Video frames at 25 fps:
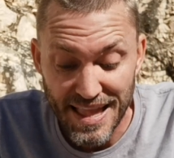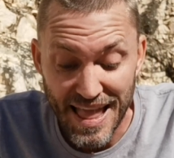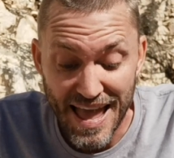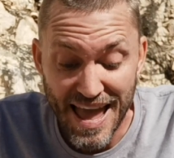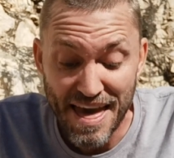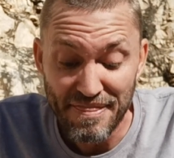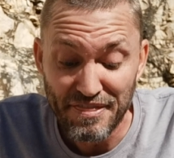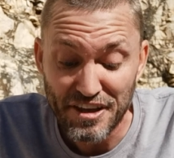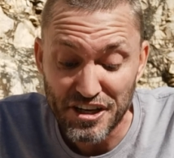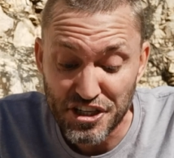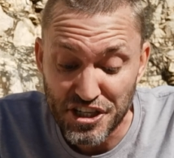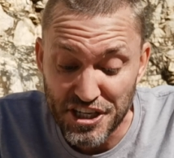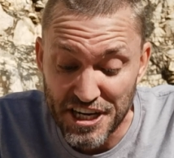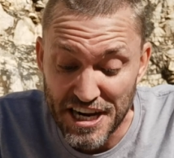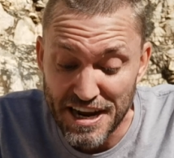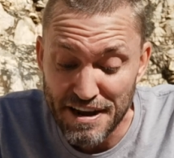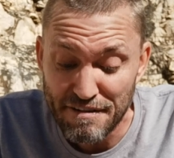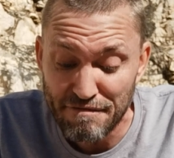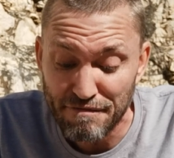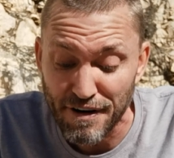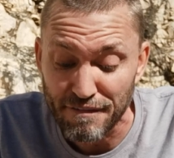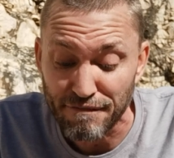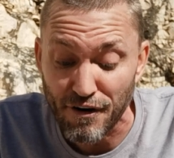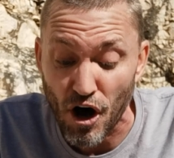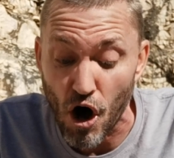And the
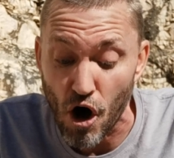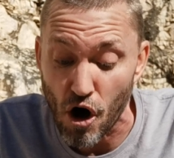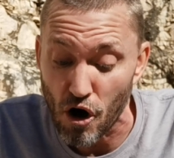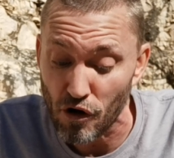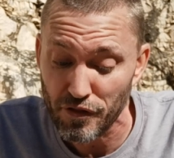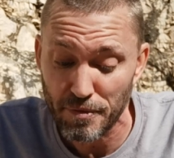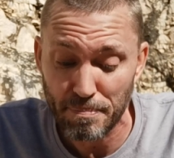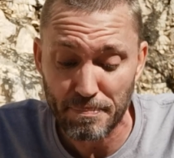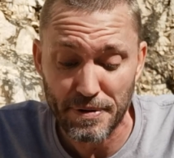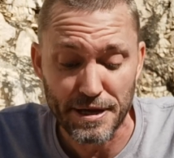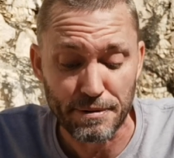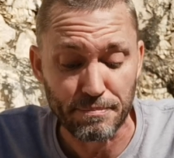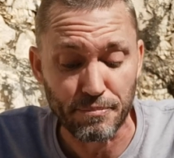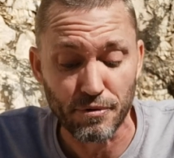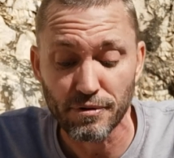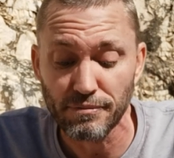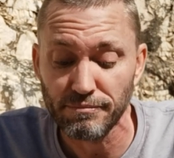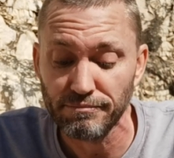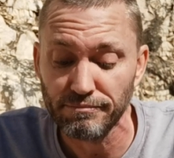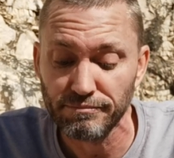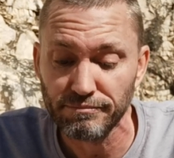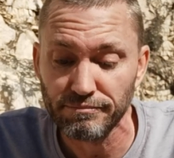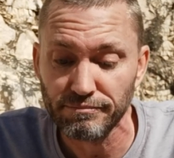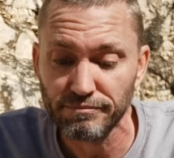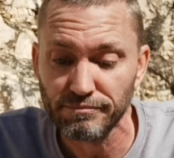chief of all the people,
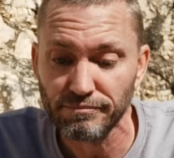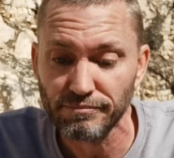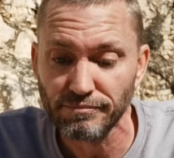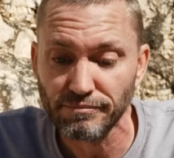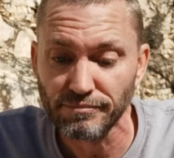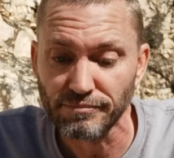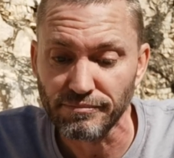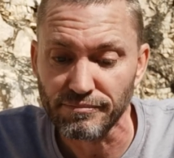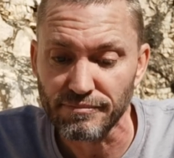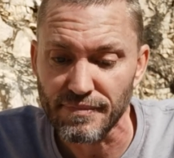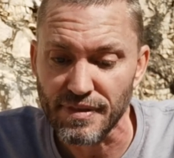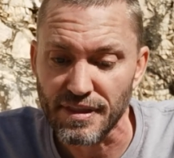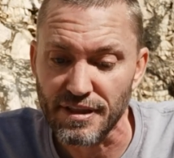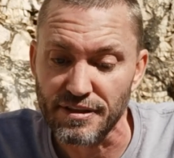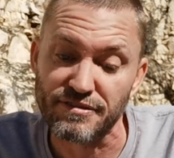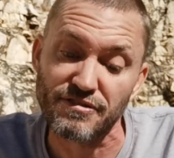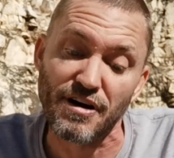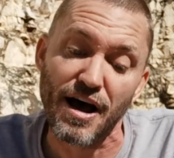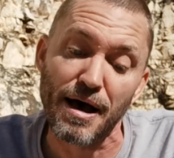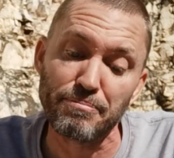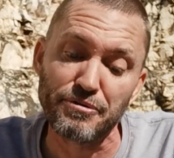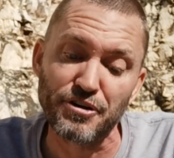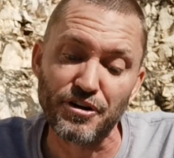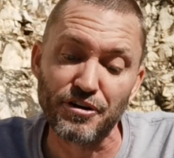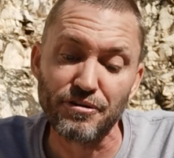the
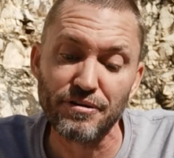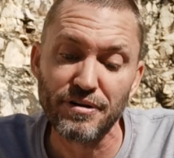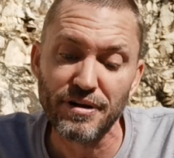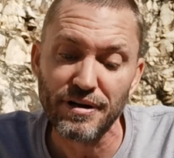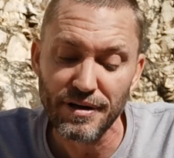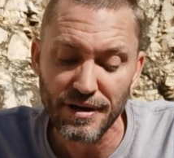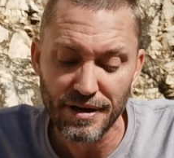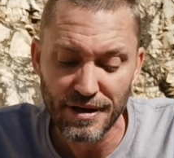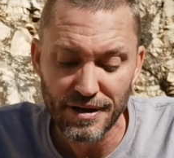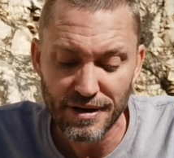top dude,